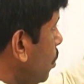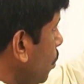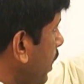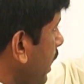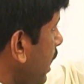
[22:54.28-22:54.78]

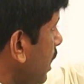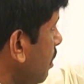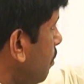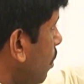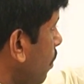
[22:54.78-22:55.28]
To create
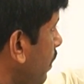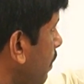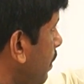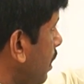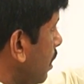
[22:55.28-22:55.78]
the more
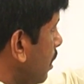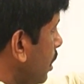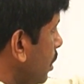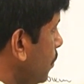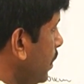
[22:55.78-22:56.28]
vapor,
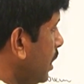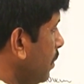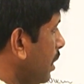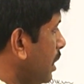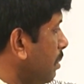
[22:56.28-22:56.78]
you need
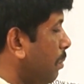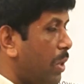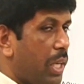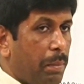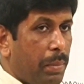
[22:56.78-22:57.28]
to increase the
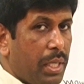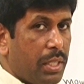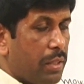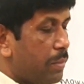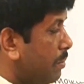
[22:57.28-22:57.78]
more
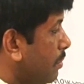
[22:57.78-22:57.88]
temperature.